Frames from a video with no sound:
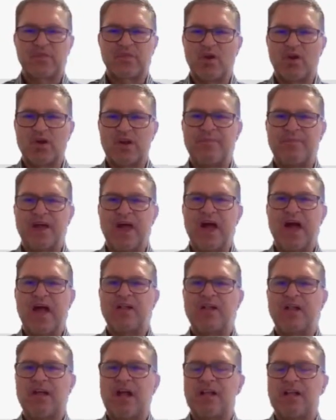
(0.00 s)
Okay, but
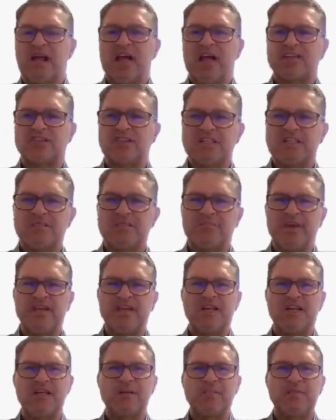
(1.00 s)
I'll actually
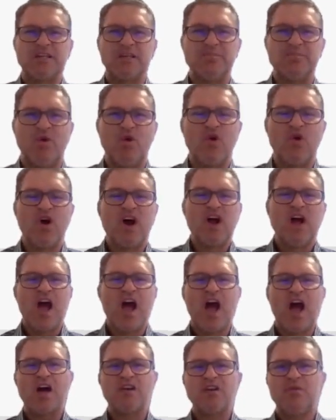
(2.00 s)
speak a little bit more.
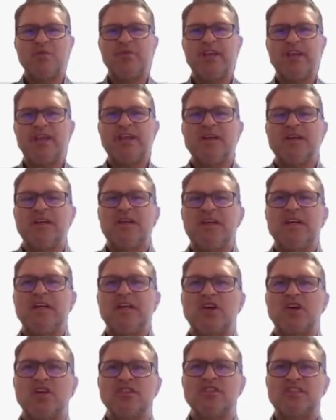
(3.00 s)
How do we
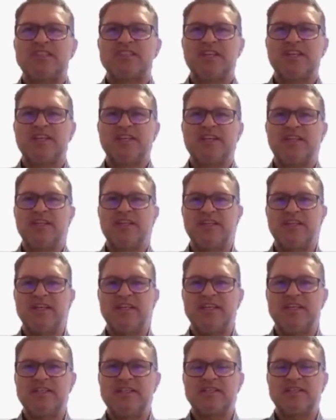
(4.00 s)
consider
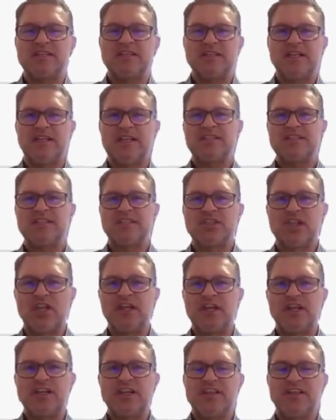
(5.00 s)
these lessons
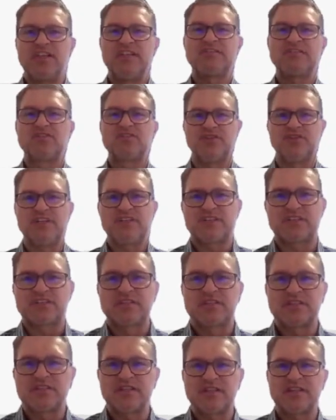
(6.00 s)
learned and these
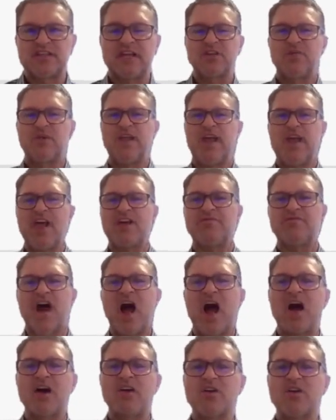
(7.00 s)
risks that we have?
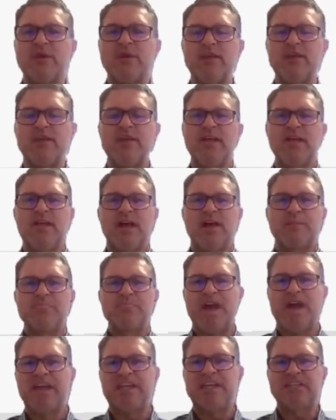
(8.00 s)
How do we
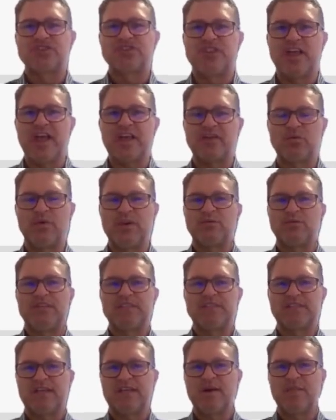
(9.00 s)
manage that when
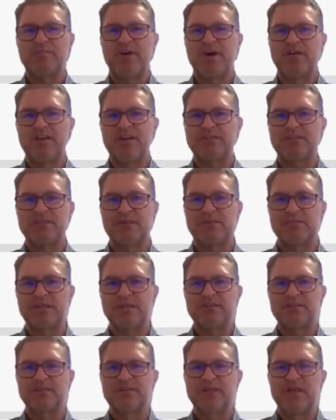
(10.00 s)
we set up our
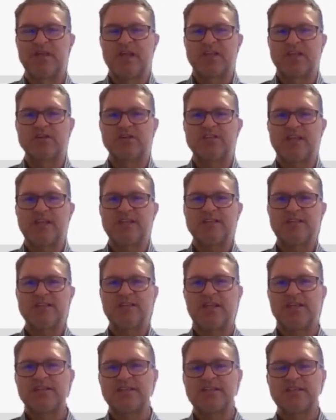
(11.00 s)
estimate? Because
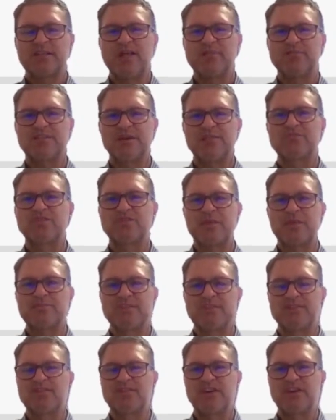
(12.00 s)
there's some
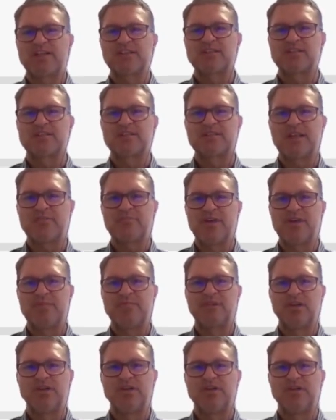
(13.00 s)
tips and tricks that
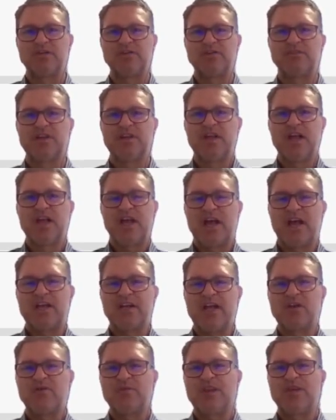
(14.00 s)
people use,
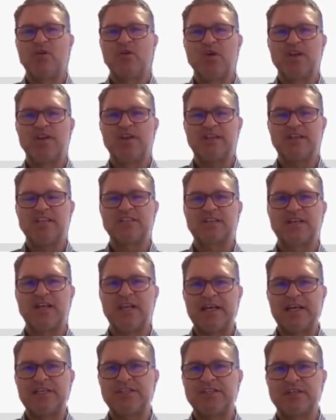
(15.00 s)
and we call it
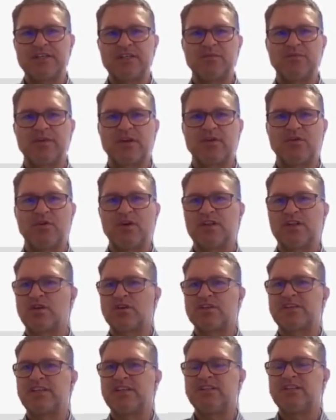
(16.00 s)
escalation and we call it
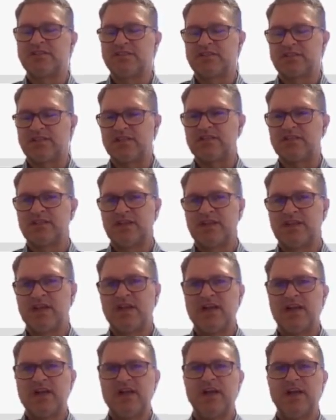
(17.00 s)
contingency.
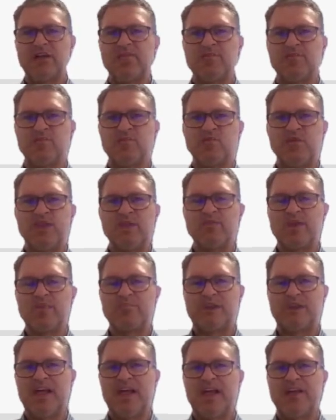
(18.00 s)
When
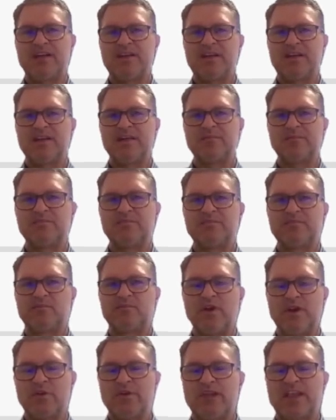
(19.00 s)
we plan,
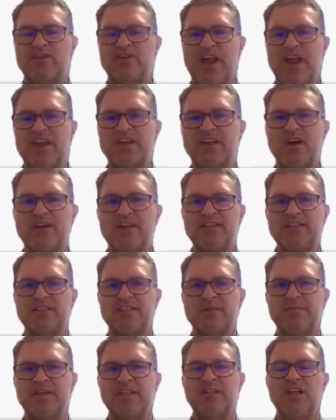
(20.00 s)
when we create our
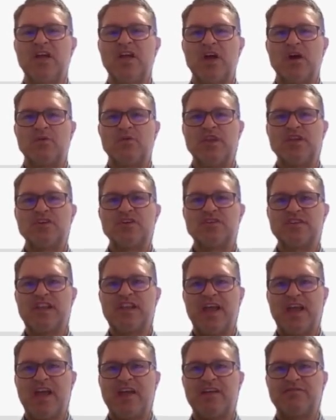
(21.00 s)
estimate, we
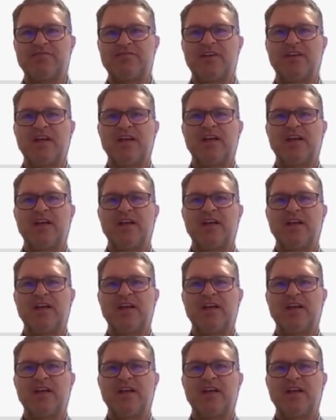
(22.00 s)
usually have